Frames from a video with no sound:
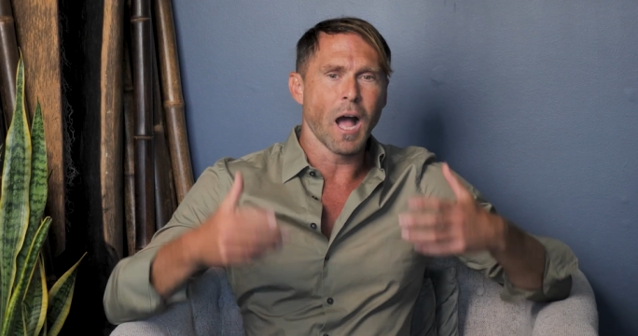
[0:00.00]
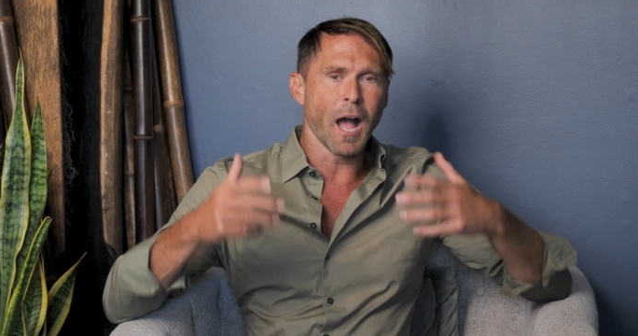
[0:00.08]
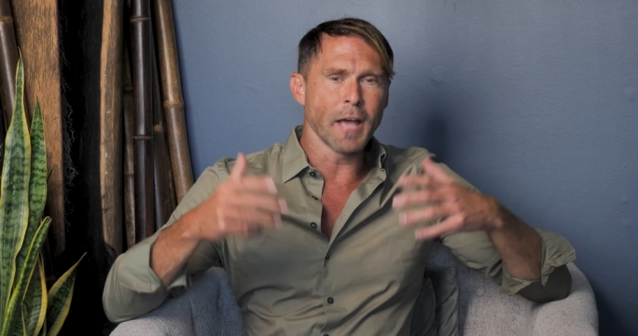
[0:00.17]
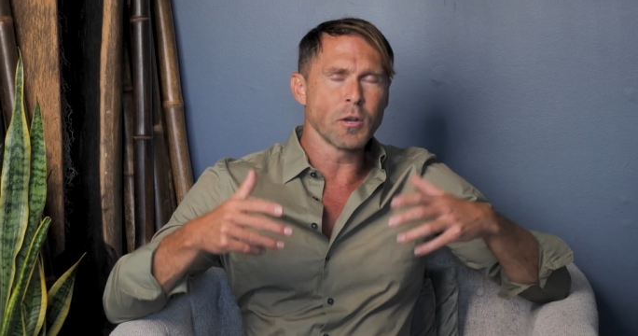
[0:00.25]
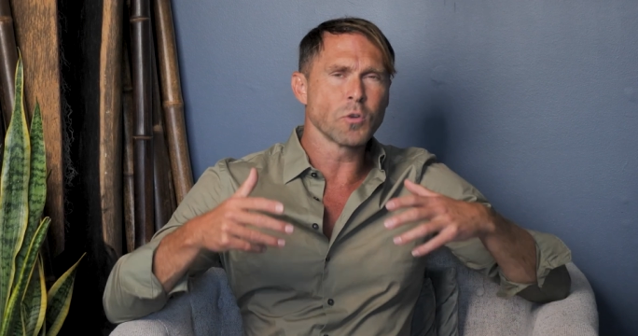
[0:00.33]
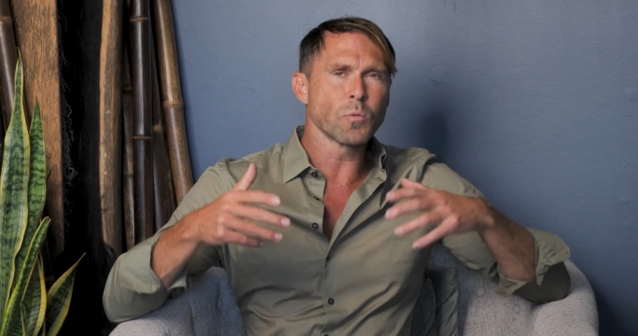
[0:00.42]

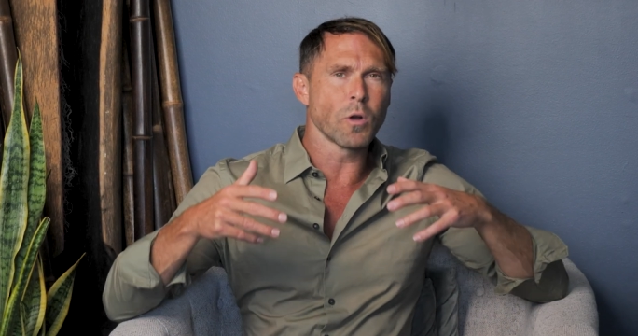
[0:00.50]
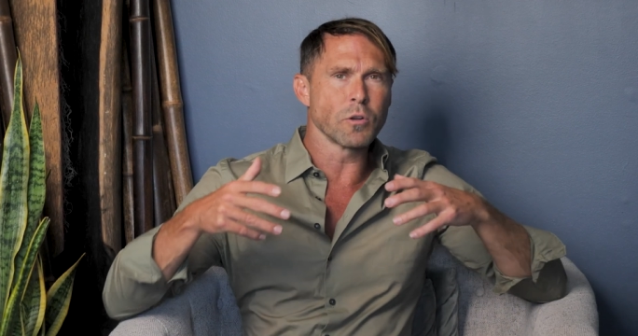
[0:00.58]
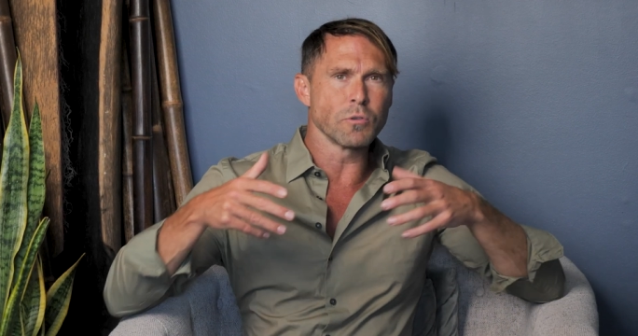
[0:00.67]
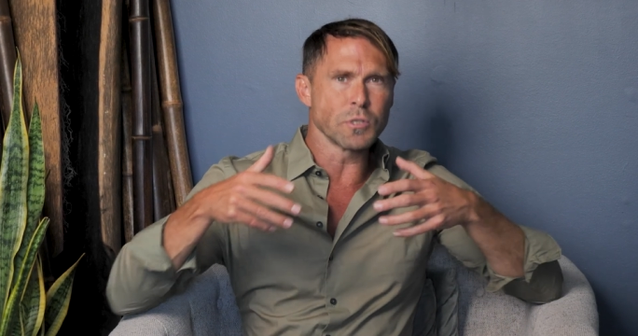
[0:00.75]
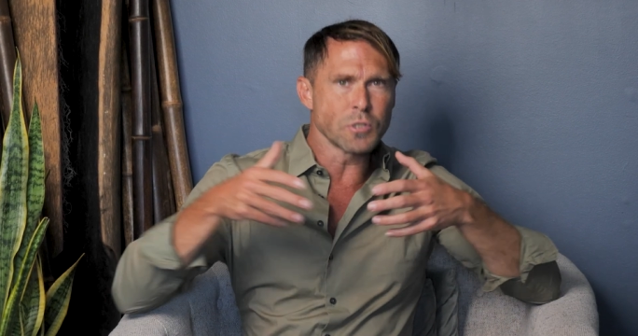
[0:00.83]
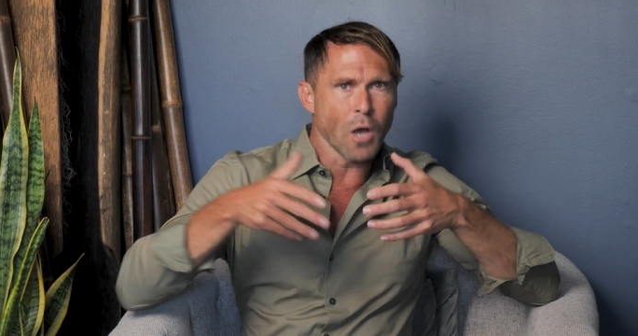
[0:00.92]
I don't want
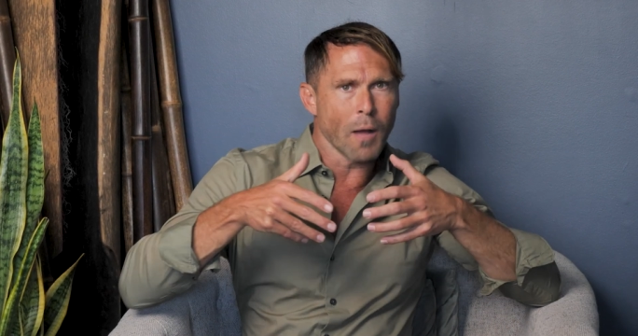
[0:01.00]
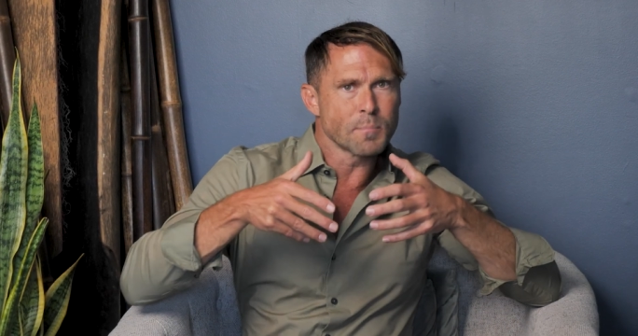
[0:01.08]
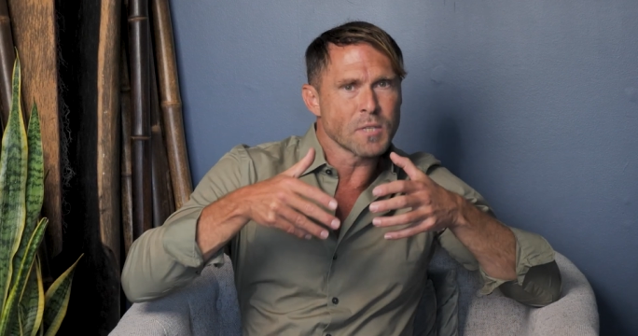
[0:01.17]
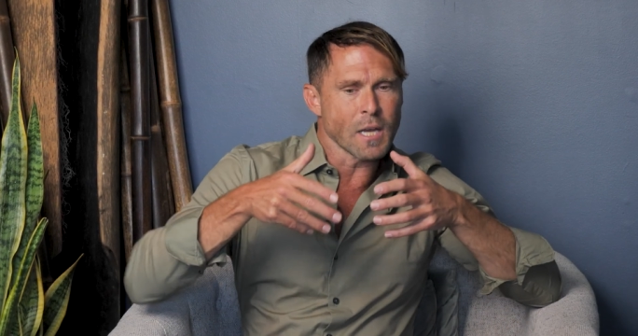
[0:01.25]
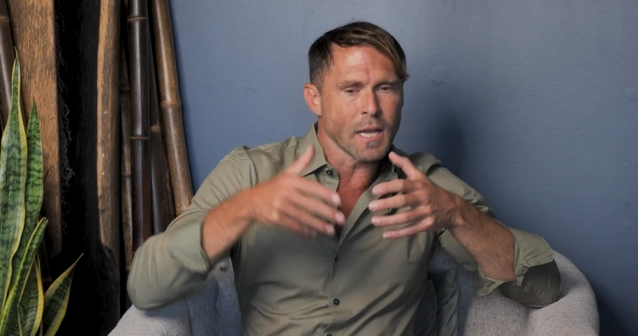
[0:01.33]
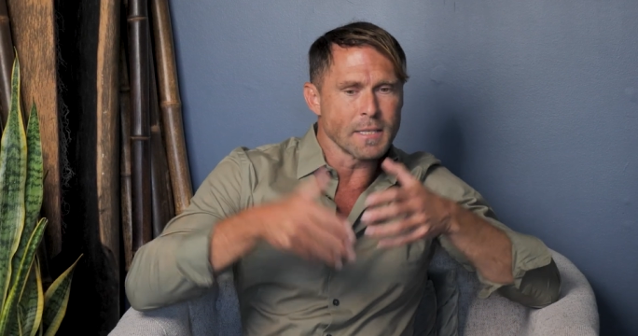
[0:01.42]
to
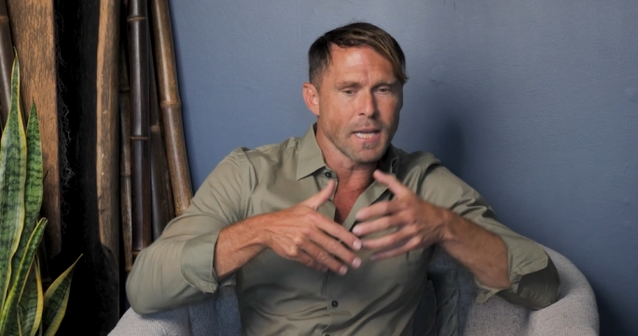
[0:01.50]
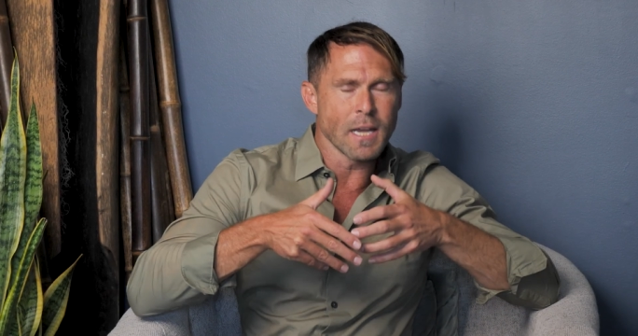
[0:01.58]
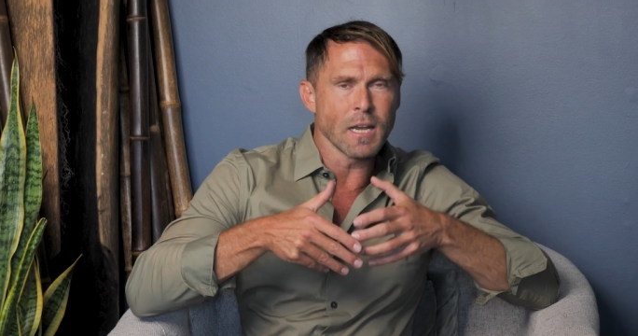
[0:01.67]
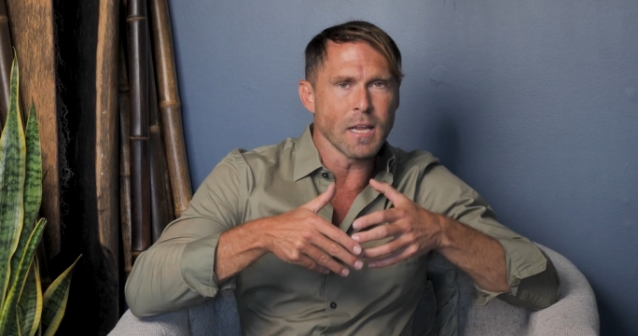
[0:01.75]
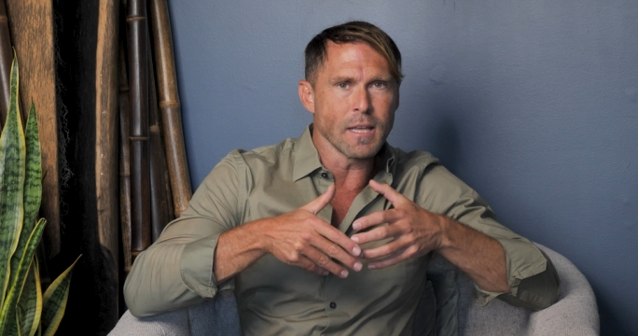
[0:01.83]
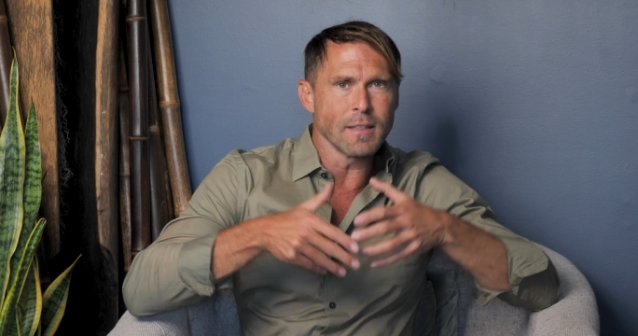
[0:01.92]
adopt an
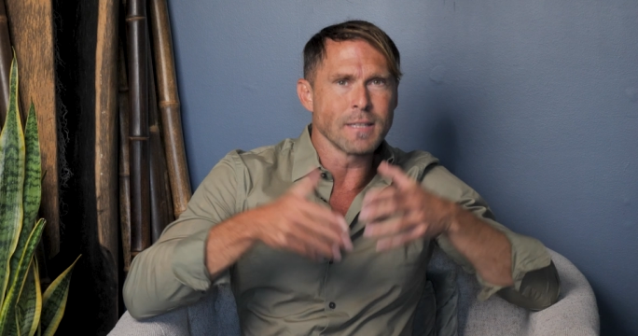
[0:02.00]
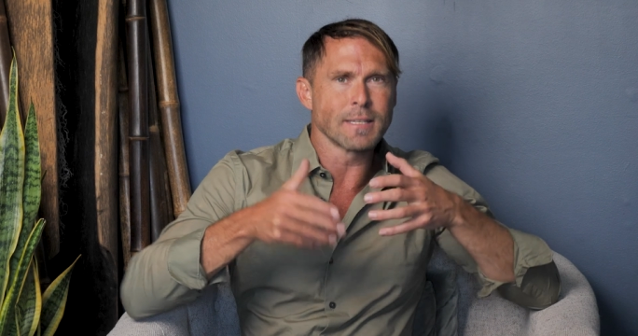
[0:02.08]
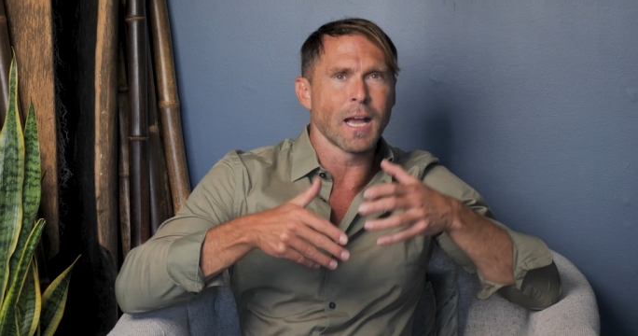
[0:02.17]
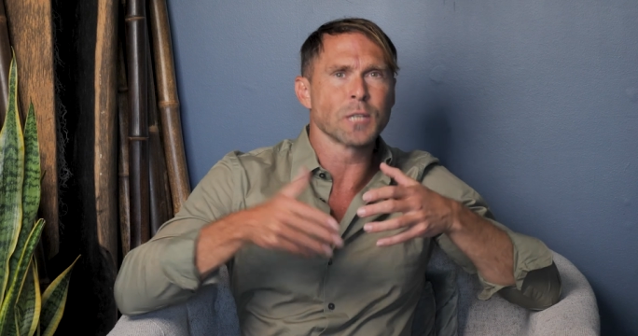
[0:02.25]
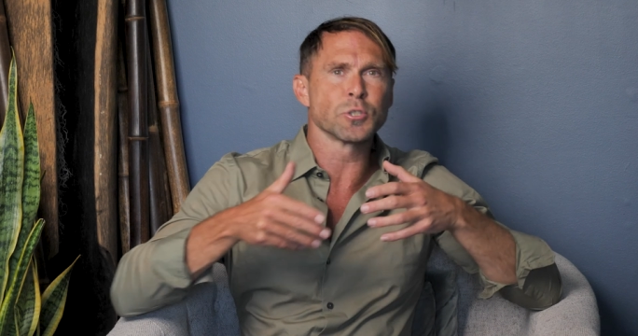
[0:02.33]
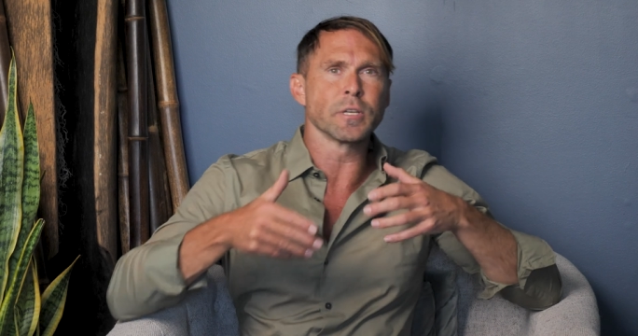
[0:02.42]
identity that's
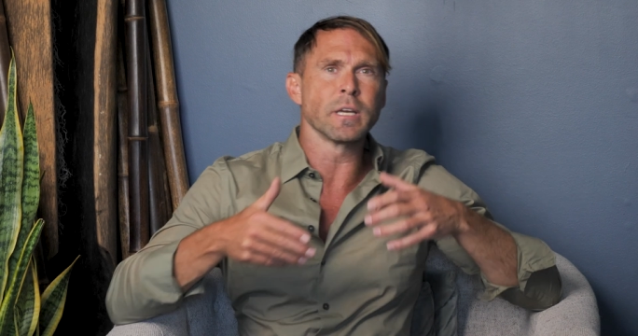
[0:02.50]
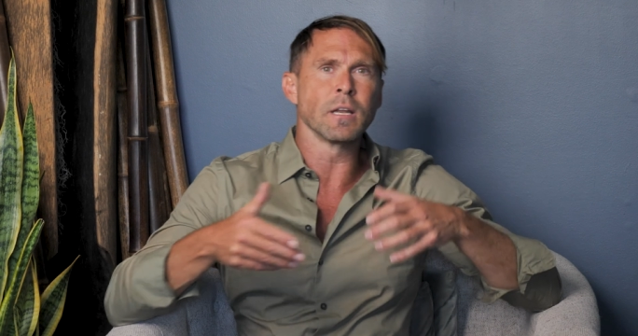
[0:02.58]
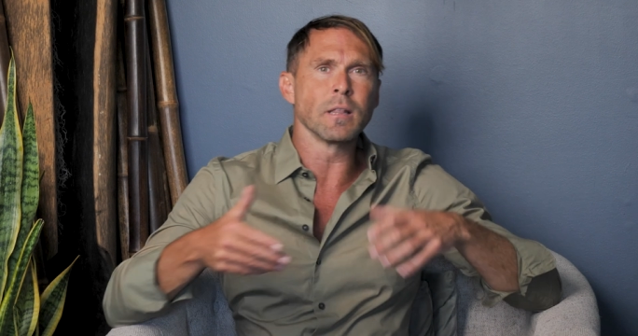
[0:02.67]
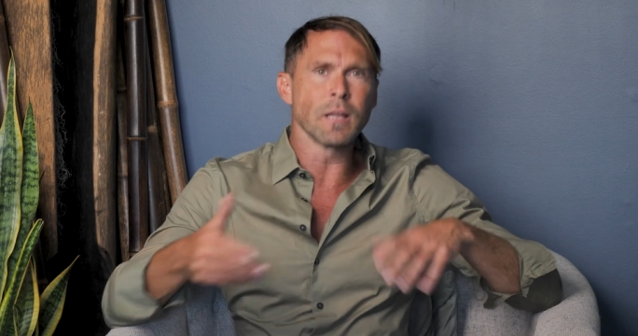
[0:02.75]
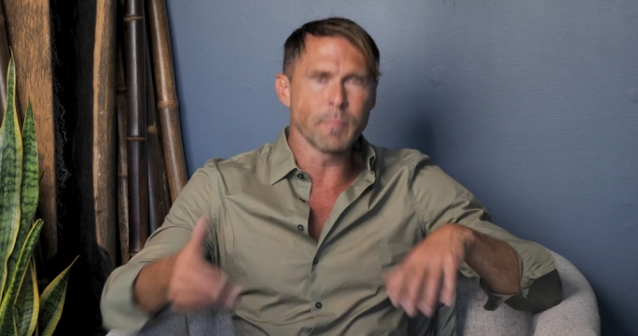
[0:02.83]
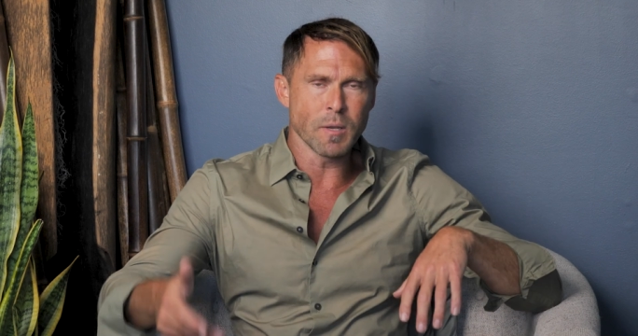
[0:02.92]
actually going
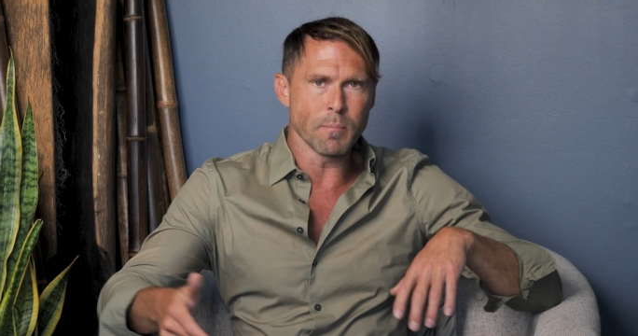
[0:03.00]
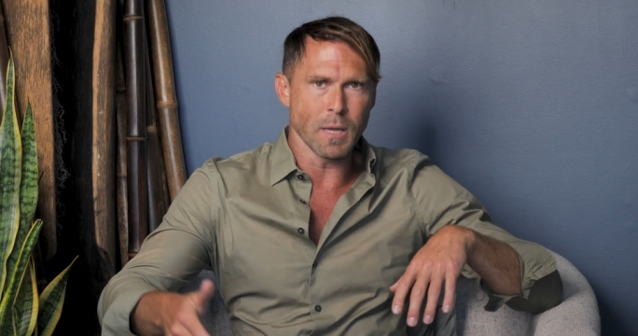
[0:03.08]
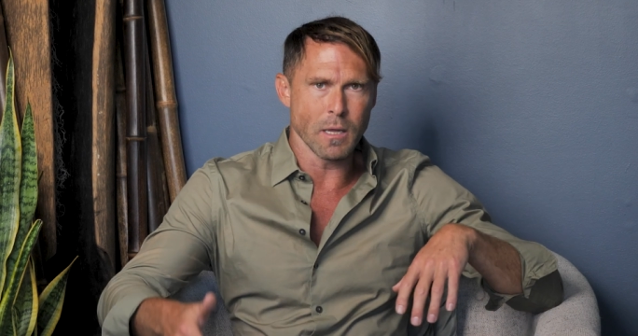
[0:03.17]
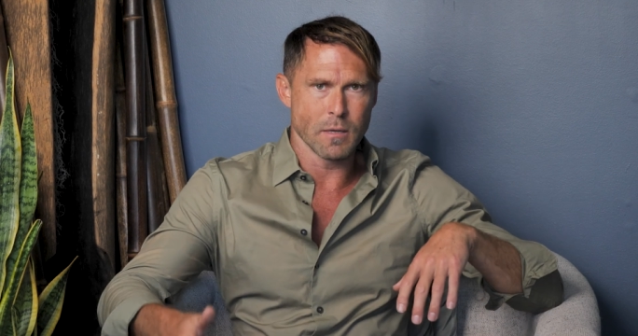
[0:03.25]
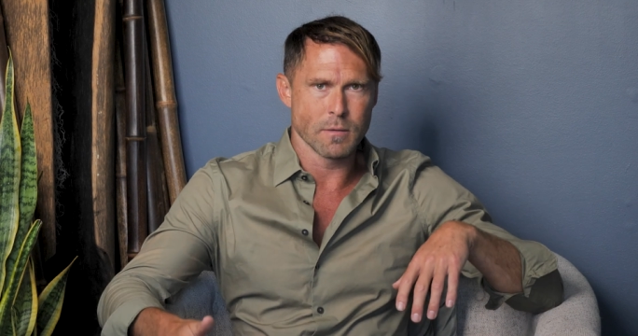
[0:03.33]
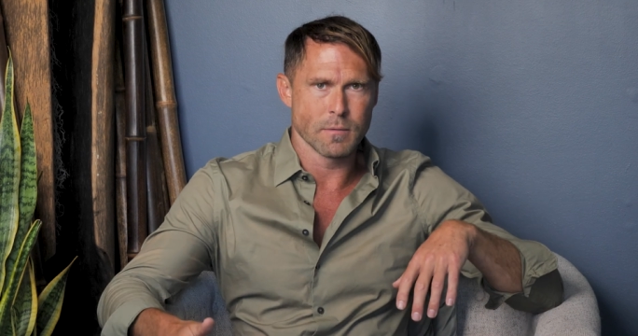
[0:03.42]
to limit me.